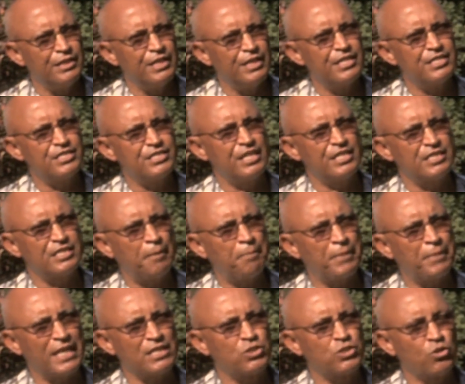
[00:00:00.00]
there is a
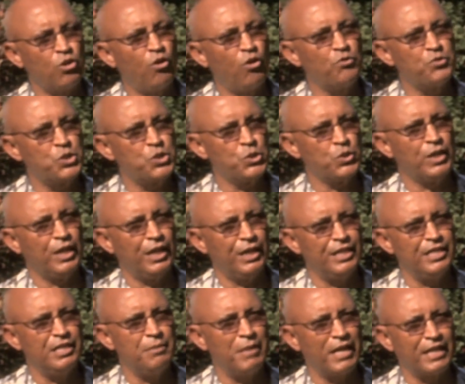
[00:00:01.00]
surplus of
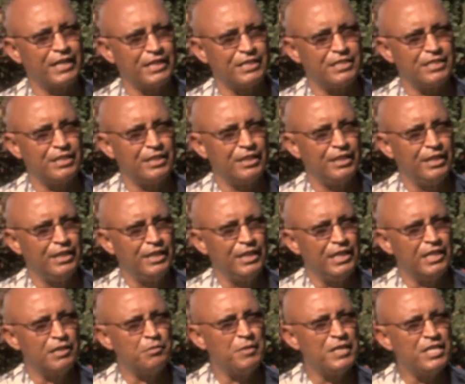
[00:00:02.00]
sugar in the market,
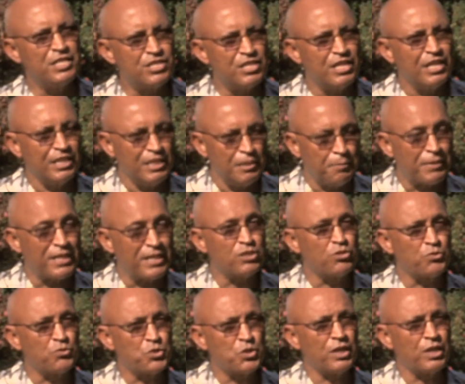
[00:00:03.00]
it means the
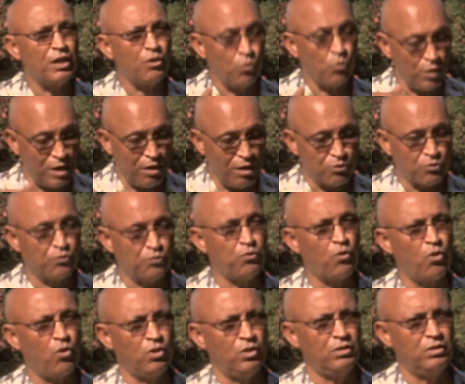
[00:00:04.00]
price of sugar will have to
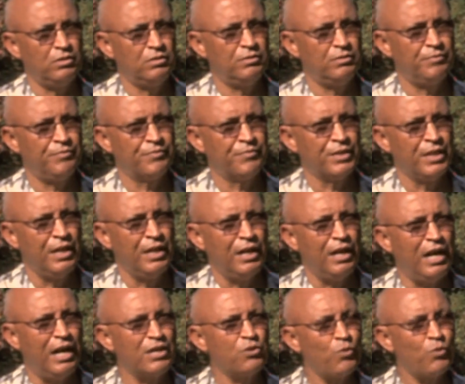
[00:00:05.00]
fall.
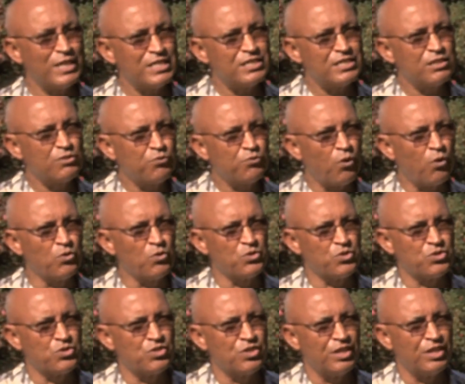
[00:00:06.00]
And once it
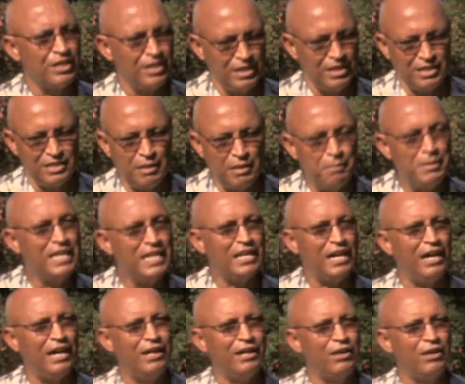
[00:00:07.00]
falls, the
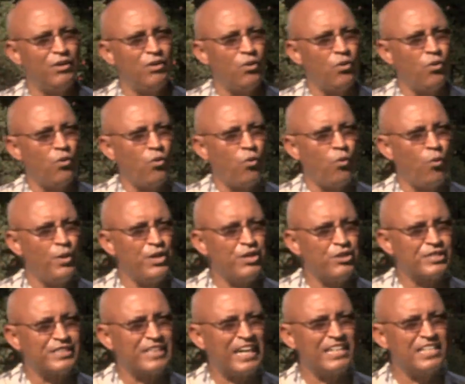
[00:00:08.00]
miller will
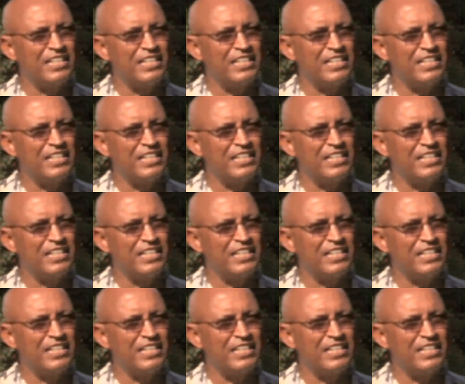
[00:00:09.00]
not